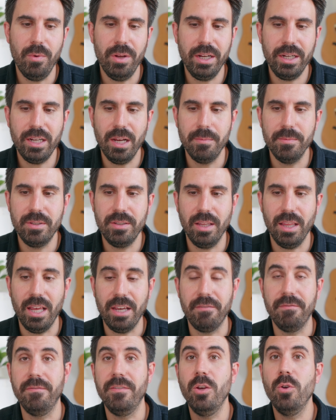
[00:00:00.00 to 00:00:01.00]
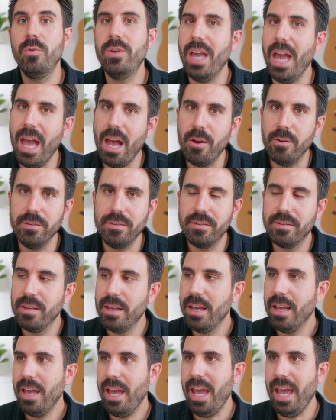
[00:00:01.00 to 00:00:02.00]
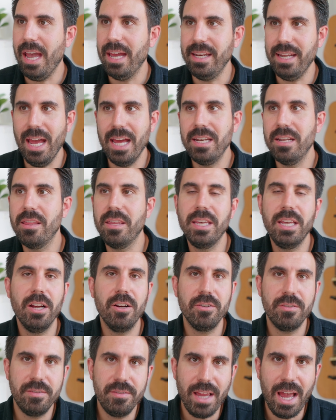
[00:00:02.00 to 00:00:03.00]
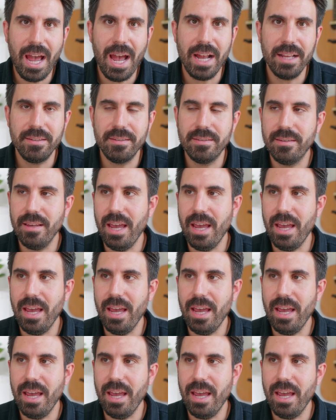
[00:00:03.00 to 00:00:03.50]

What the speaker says: when it comes to like view counts and end of the year stats,